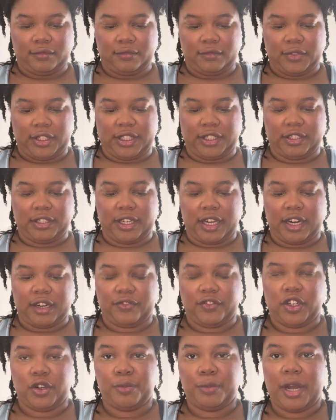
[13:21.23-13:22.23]
This is kind of
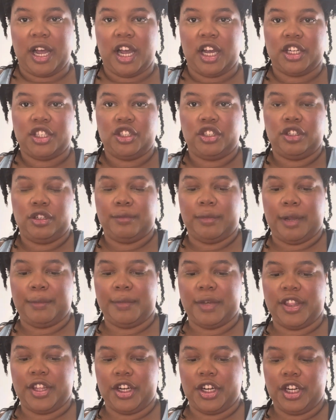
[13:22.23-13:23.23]
an homage to my
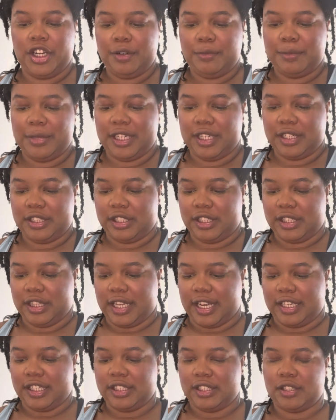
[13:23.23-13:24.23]
mother because she
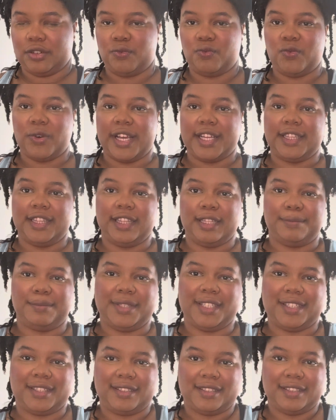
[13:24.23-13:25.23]
likes red
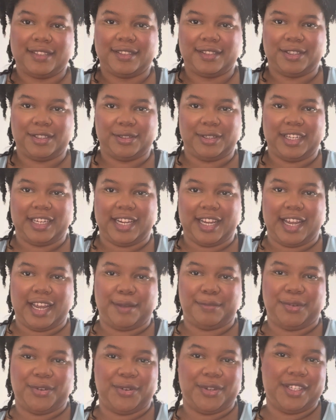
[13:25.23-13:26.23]
lips. So today
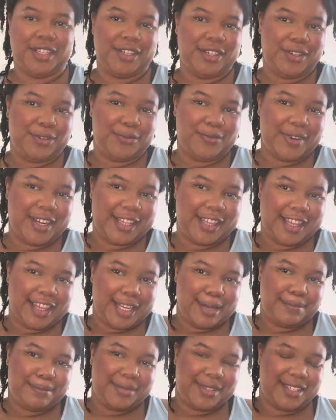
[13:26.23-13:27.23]
I'm going to do red
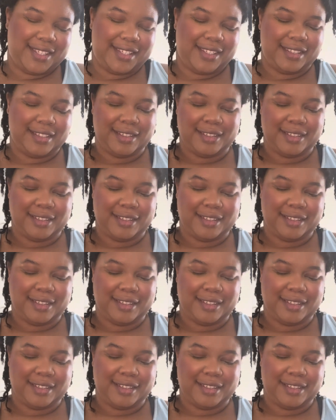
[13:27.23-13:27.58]
lips.